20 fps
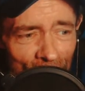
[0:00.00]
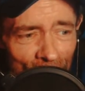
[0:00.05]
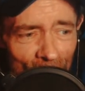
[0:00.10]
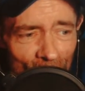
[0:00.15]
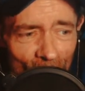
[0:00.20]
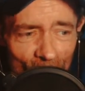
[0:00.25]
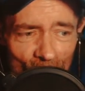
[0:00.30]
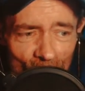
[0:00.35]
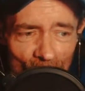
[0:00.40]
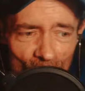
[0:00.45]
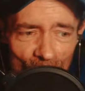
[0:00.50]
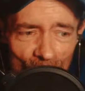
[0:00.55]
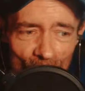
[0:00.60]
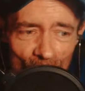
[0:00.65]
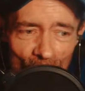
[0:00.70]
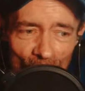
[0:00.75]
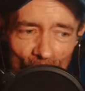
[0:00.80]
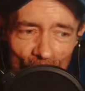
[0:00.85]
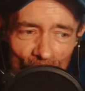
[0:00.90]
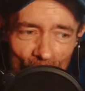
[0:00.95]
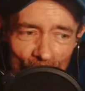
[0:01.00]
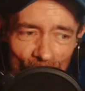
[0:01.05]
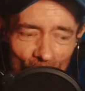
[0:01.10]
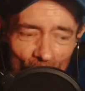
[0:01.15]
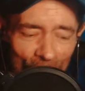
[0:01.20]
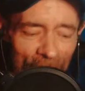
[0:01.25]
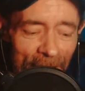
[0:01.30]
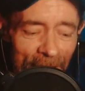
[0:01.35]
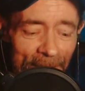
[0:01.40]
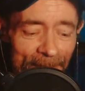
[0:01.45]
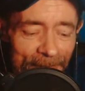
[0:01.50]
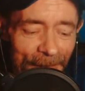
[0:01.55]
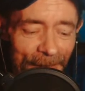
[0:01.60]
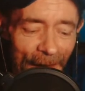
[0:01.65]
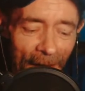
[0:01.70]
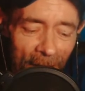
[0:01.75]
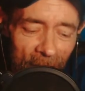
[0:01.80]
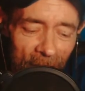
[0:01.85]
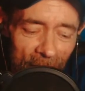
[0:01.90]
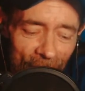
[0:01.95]
Oh.
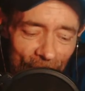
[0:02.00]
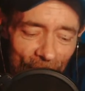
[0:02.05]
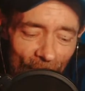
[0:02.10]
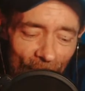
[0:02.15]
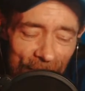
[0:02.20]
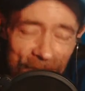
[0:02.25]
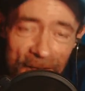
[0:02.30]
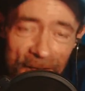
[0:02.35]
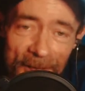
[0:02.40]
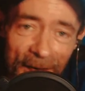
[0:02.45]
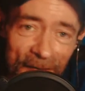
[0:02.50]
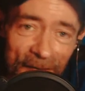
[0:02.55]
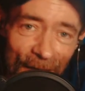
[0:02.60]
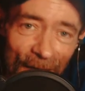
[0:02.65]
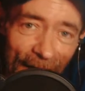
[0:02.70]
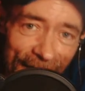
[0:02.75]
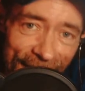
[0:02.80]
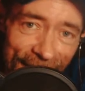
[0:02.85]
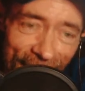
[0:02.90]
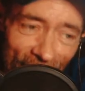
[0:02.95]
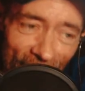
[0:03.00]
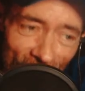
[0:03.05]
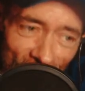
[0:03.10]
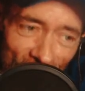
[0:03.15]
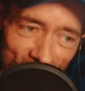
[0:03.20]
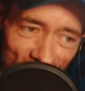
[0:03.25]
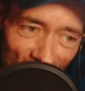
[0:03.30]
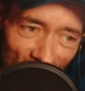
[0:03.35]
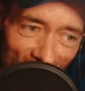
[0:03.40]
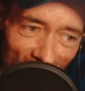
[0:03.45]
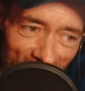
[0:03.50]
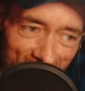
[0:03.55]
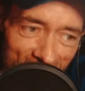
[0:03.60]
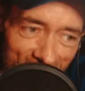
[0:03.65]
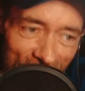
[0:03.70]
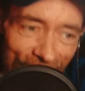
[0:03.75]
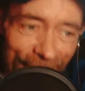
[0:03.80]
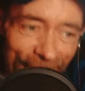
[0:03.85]
Now, wasn't a big fan of Culture Club.